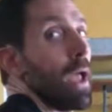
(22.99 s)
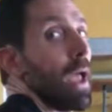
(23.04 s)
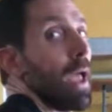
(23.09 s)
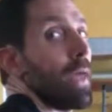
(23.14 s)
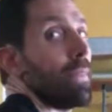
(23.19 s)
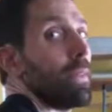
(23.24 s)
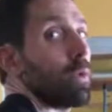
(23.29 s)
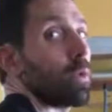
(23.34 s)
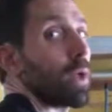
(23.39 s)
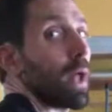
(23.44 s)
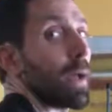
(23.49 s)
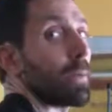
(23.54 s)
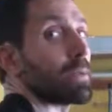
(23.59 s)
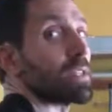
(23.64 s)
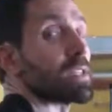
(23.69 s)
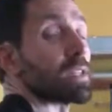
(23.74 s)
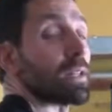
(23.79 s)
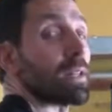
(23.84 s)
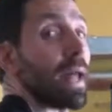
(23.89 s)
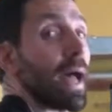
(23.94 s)
and then what
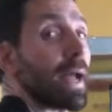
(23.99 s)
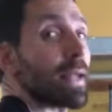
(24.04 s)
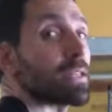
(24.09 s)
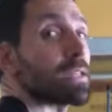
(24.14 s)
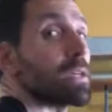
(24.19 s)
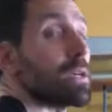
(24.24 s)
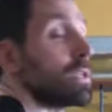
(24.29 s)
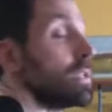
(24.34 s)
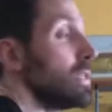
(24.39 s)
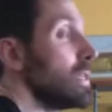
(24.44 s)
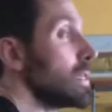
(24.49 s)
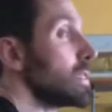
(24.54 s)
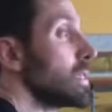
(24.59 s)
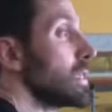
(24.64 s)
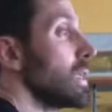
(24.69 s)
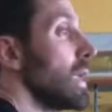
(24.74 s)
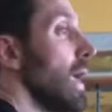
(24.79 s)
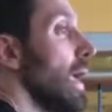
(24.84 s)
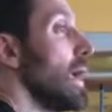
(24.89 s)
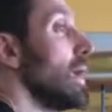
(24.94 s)
happens is the lats
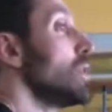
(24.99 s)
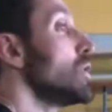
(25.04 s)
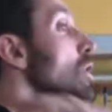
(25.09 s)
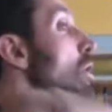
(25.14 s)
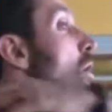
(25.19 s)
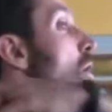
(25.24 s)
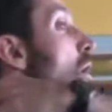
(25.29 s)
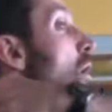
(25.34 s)
disengage,